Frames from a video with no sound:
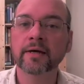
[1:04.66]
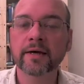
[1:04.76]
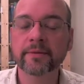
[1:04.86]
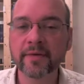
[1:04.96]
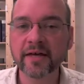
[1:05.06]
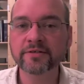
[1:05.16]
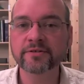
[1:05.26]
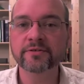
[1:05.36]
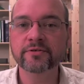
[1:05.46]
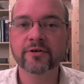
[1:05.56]

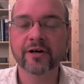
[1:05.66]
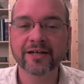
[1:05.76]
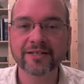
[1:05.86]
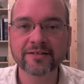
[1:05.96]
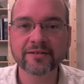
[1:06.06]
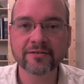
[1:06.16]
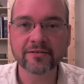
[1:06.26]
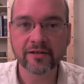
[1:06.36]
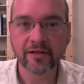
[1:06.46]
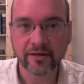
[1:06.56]
Imagine your ideal
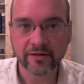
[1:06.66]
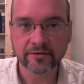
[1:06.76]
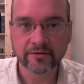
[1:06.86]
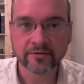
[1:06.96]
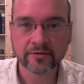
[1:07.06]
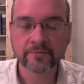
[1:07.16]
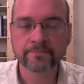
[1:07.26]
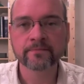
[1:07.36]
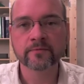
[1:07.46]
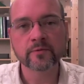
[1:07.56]
client.
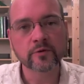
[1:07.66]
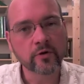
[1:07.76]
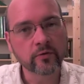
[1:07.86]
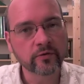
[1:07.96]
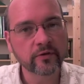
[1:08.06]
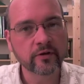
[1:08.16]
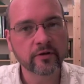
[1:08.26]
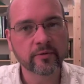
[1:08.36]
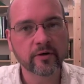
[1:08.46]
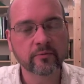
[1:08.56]
Don't think
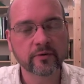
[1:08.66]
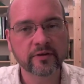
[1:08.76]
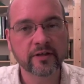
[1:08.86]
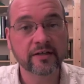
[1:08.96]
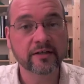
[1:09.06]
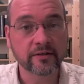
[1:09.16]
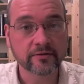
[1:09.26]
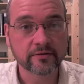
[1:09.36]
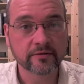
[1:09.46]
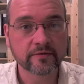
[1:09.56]
about what that
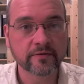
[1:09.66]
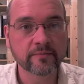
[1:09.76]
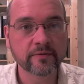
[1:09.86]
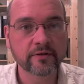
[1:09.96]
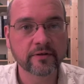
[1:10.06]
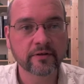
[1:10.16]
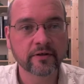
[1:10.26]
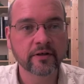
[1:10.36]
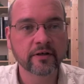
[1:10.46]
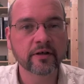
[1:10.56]
is. Simply
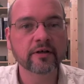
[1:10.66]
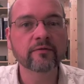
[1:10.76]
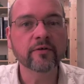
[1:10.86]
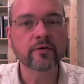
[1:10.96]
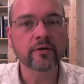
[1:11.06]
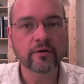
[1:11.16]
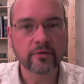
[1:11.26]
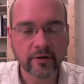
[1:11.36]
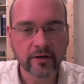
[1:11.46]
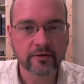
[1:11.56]
invoke in
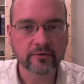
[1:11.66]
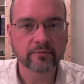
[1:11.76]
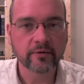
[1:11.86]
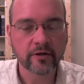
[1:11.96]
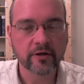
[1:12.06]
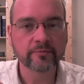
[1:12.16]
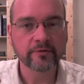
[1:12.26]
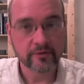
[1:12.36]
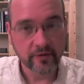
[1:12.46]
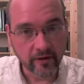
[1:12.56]
your mind what
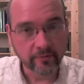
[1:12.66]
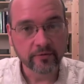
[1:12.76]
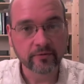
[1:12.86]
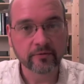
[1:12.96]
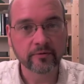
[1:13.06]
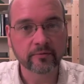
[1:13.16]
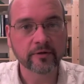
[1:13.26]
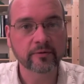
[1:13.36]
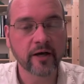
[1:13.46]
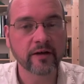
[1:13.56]
comes up
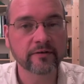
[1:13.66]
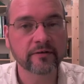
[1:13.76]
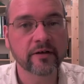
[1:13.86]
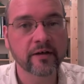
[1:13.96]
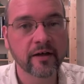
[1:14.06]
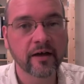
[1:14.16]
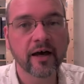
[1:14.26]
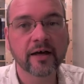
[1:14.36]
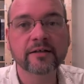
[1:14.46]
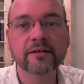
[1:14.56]
when I say
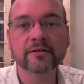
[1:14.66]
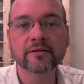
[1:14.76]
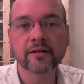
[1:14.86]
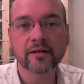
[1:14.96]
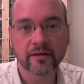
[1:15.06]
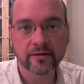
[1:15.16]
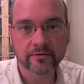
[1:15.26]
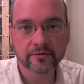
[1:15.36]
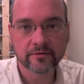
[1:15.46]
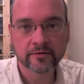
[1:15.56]
ideal
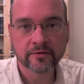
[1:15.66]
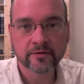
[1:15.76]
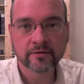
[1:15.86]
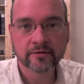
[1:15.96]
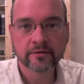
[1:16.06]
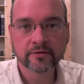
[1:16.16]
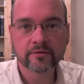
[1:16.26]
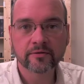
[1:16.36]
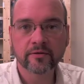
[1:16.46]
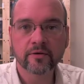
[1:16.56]
client.
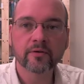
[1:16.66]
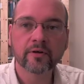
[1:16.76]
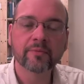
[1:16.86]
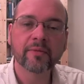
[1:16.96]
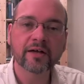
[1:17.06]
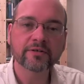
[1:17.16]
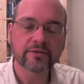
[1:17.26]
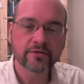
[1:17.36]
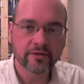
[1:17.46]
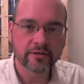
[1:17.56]
So
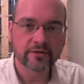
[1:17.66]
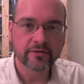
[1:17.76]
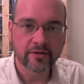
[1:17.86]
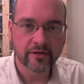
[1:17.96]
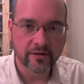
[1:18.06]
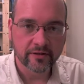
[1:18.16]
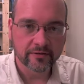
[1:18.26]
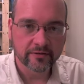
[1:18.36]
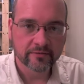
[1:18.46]
imagine your ideal client.